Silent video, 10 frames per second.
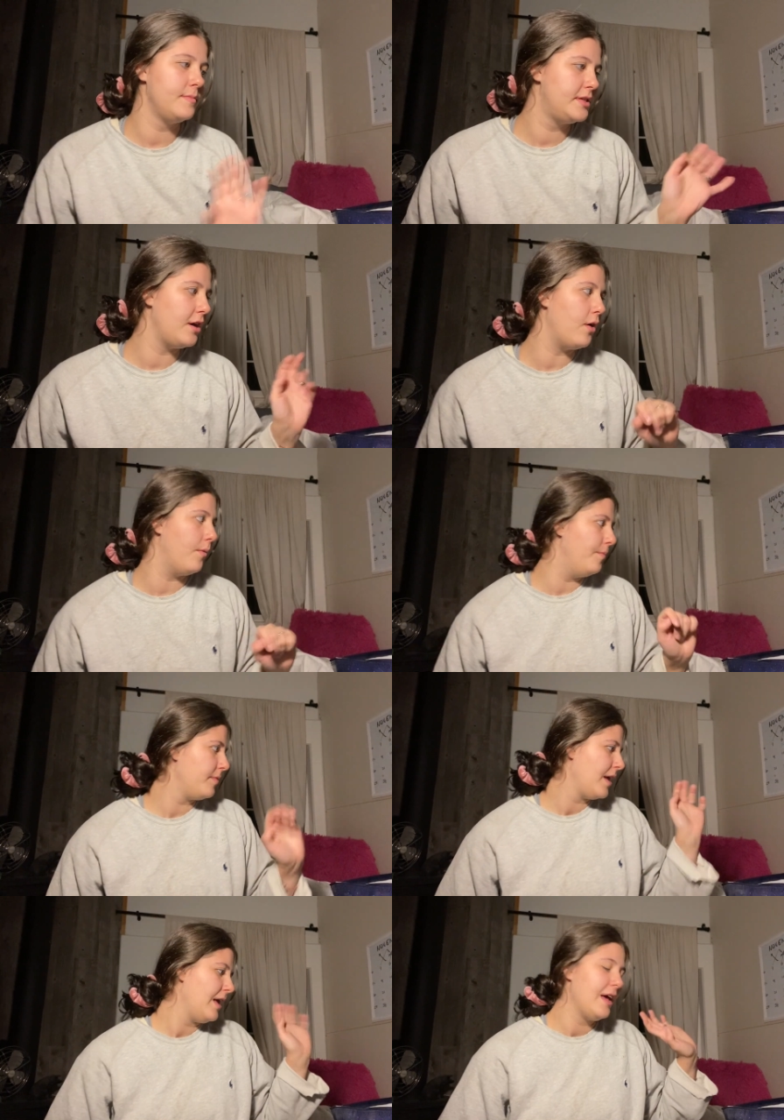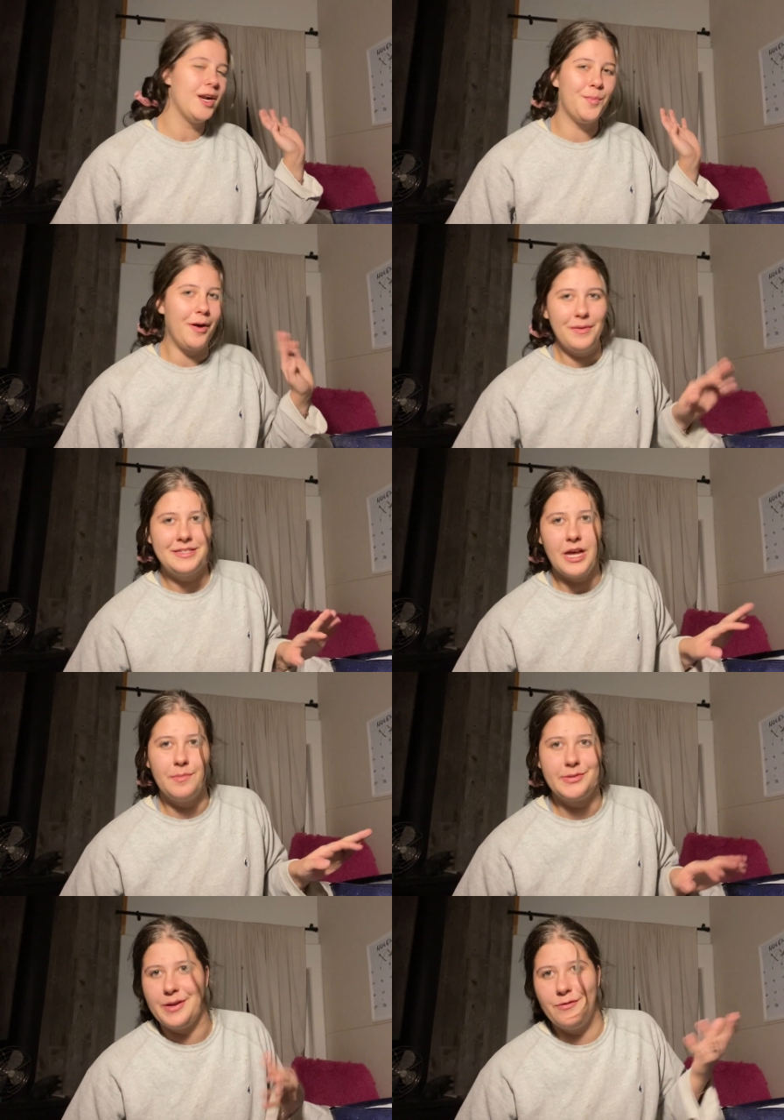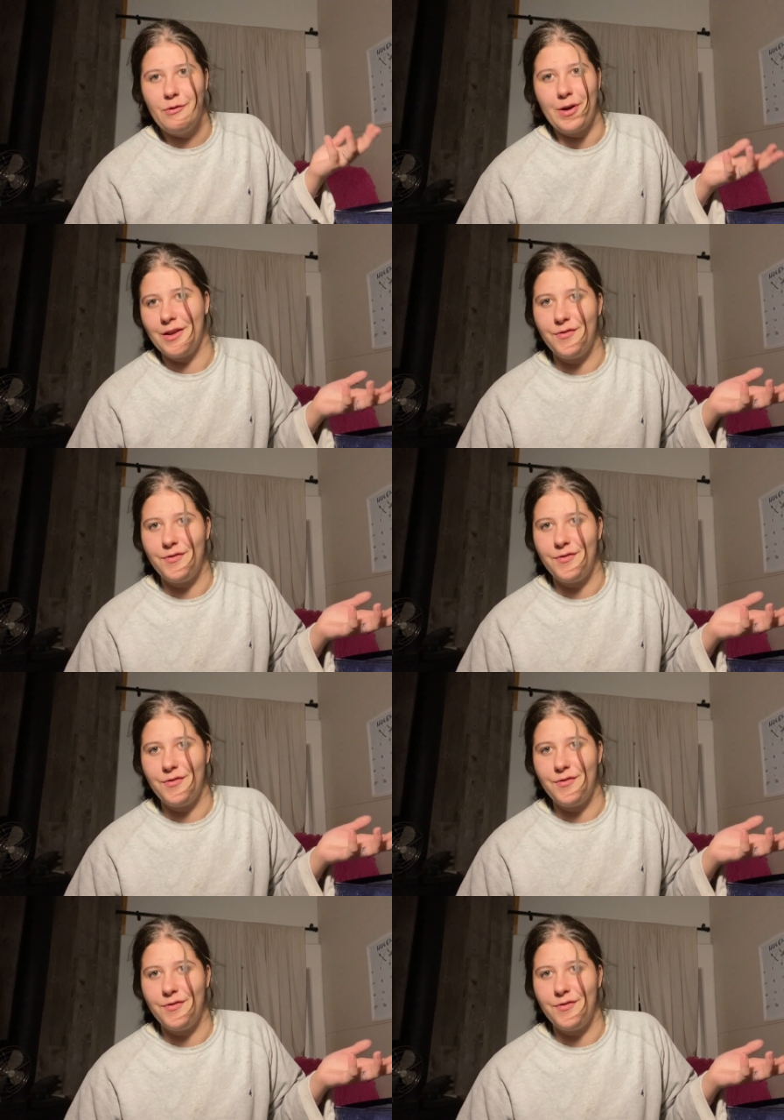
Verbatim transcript: So it'll probably sell between 40 and